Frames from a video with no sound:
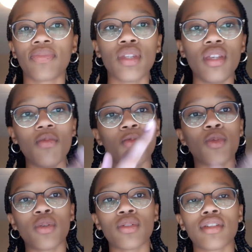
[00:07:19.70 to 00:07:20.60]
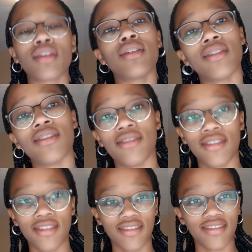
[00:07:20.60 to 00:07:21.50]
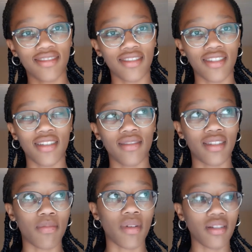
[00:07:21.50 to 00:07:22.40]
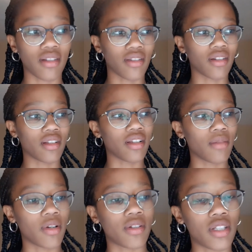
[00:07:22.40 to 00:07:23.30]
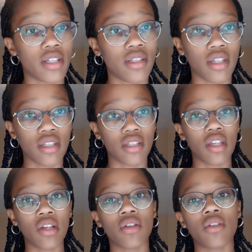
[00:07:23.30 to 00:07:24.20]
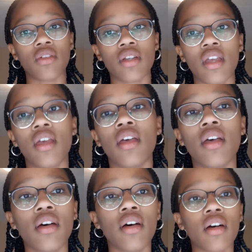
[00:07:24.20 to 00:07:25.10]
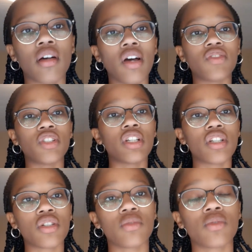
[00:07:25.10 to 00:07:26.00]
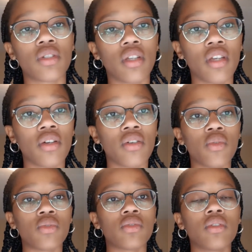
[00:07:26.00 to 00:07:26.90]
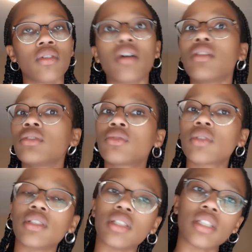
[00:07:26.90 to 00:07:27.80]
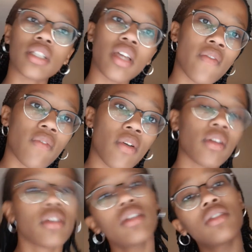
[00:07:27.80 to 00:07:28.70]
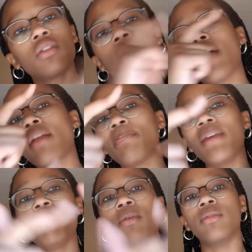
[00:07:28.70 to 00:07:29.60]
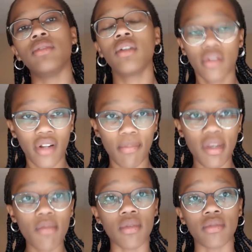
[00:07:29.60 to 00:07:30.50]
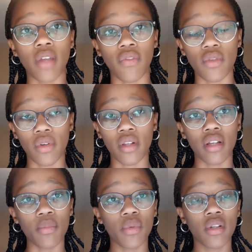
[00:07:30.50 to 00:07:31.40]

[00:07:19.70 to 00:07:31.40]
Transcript: teamwork skills, depending on the club, artistic skills, conversational skills, all sorts of stuff. Just learn how to people. You can learn how to people join clubs.